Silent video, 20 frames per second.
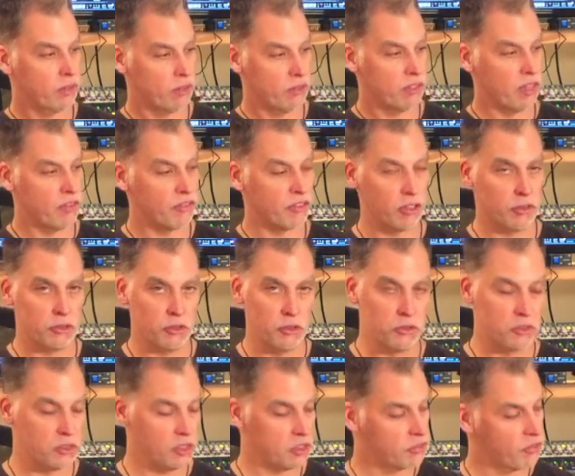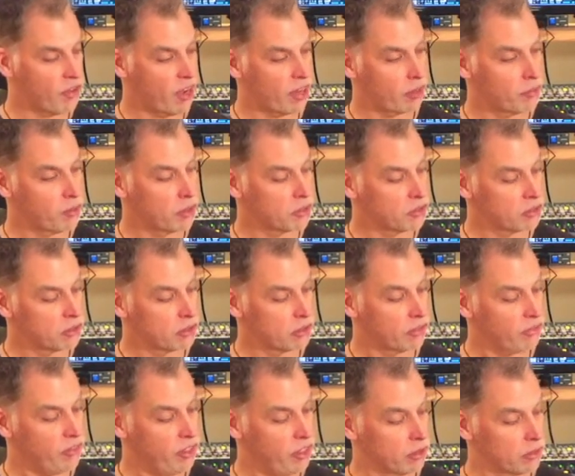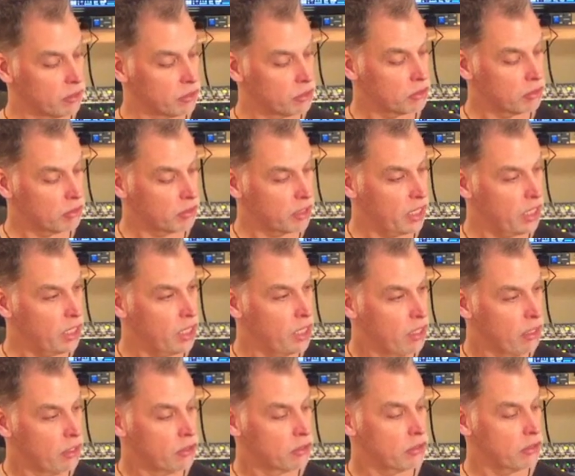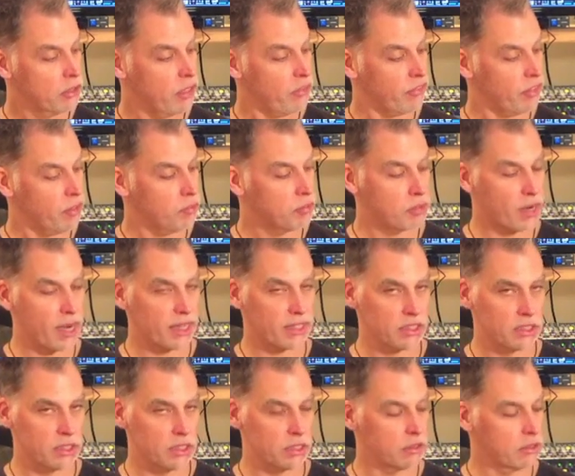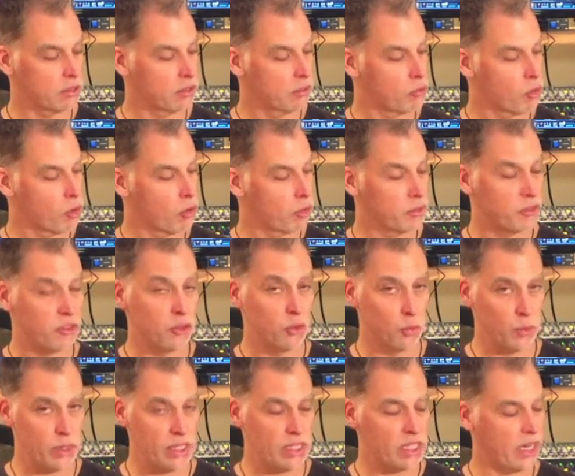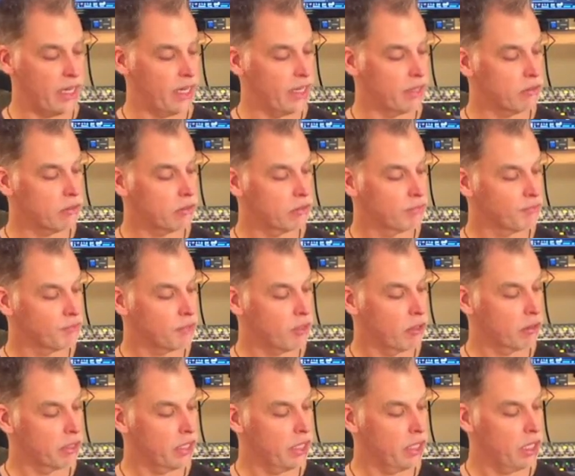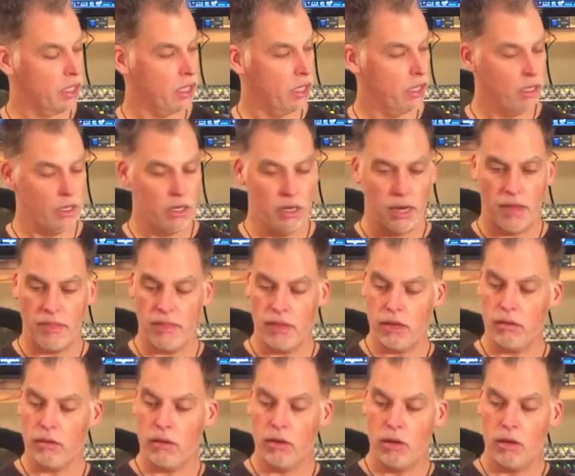definitely don't use these finer muscles of the fingers, okay? So definitely practice this a little more with your weak hand, okay? And then